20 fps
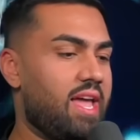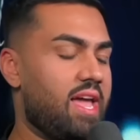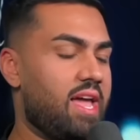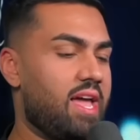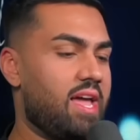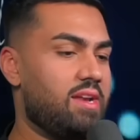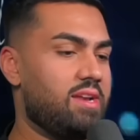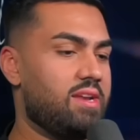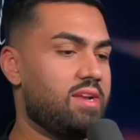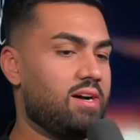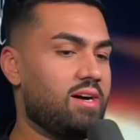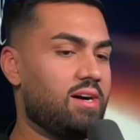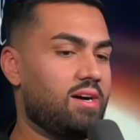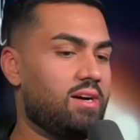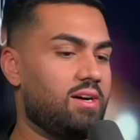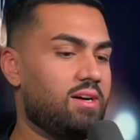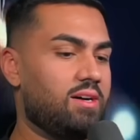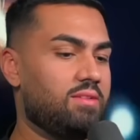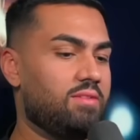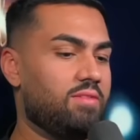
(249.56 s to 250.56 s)
And
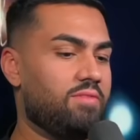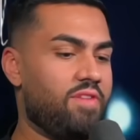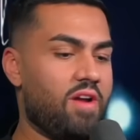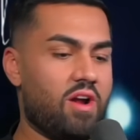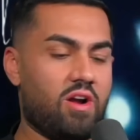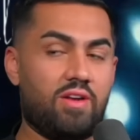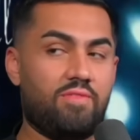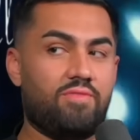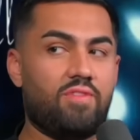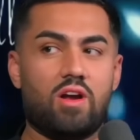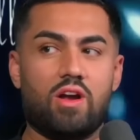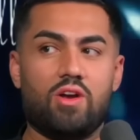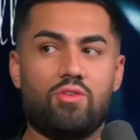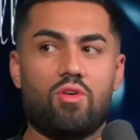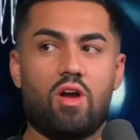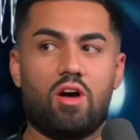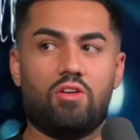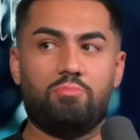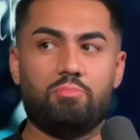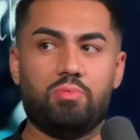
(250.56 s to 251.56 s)
uh, very, very
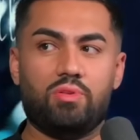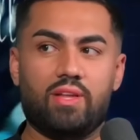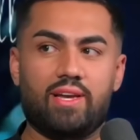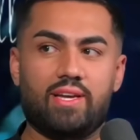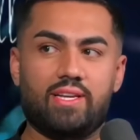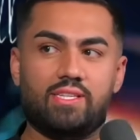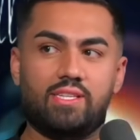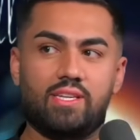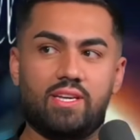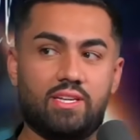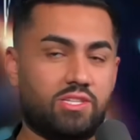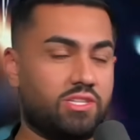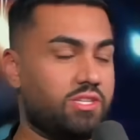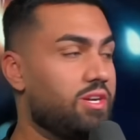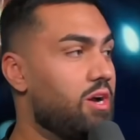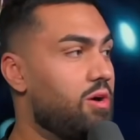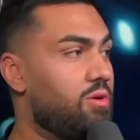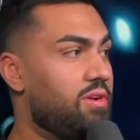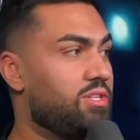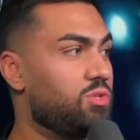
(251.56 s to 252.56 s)
rough place. It's
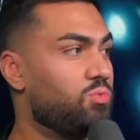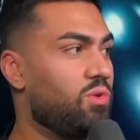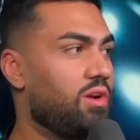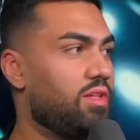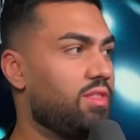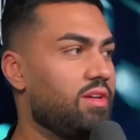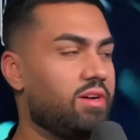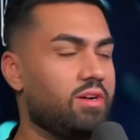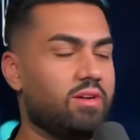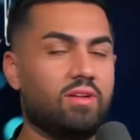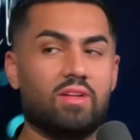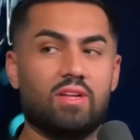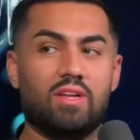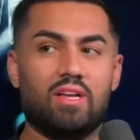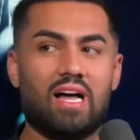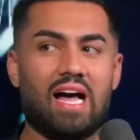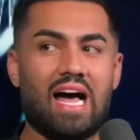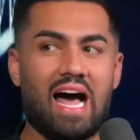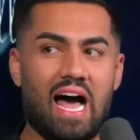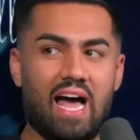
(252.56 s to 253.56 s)
known as one of the
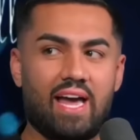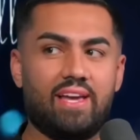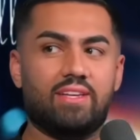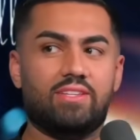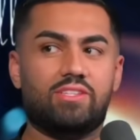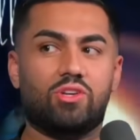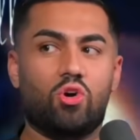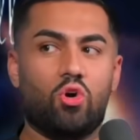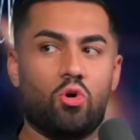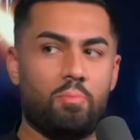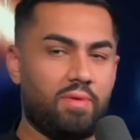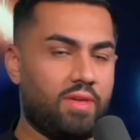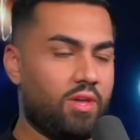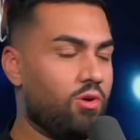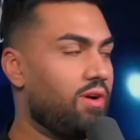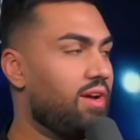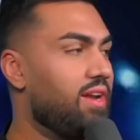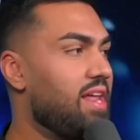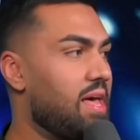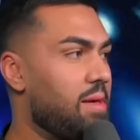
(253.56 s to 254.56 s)
highest
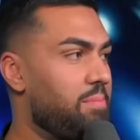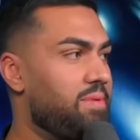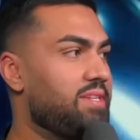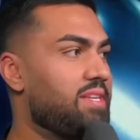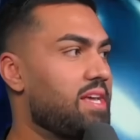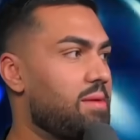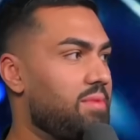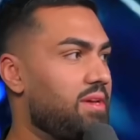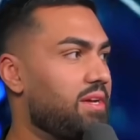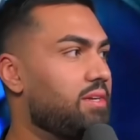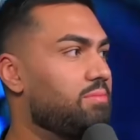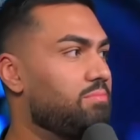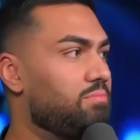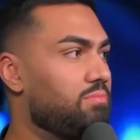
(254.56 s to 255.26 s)
opioid epidemic